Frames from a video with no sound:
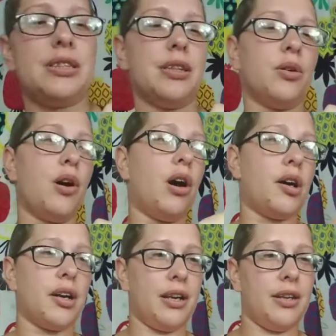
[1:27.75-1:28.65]
a little
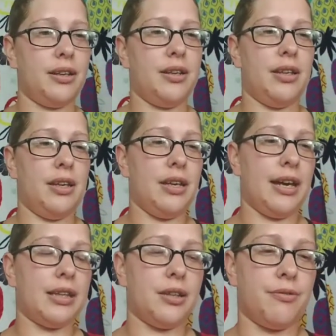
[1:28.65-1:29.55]
heart
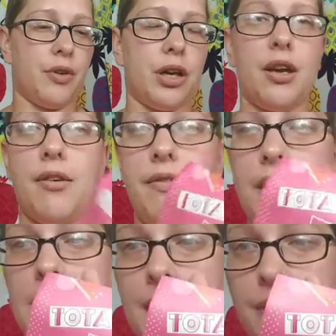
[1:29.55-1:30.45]
at the front of
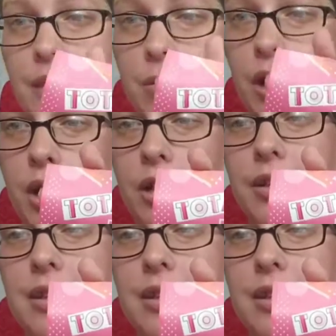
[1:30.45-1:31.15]
the theme card.